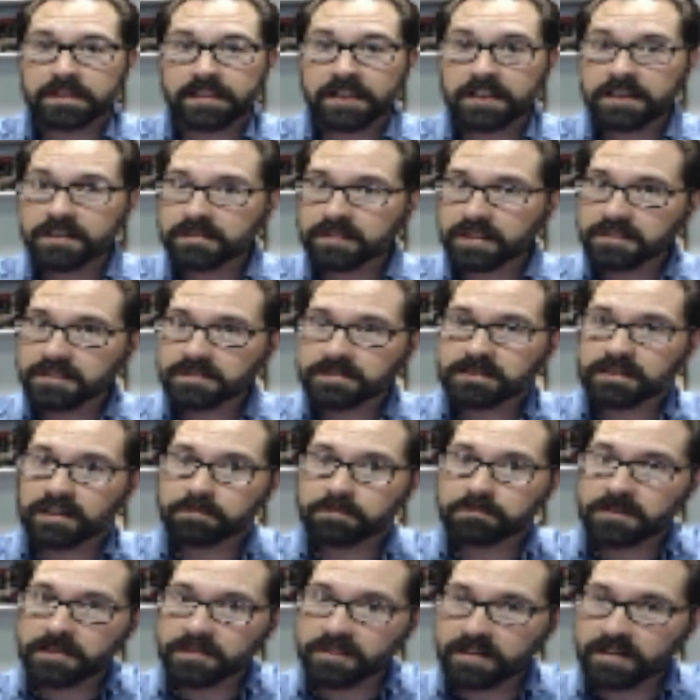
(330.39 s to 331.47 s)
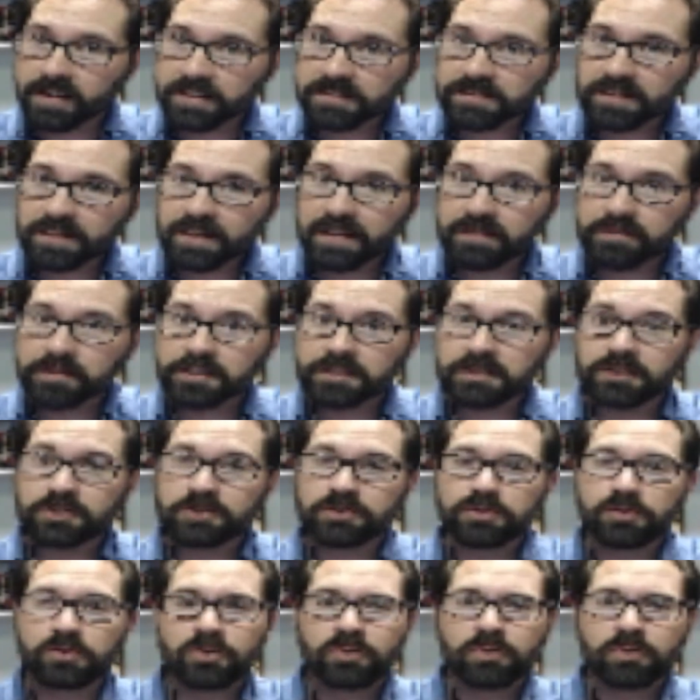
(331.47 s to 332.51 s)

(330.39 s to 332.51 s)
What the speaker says: But then he takes it up to the next level and says,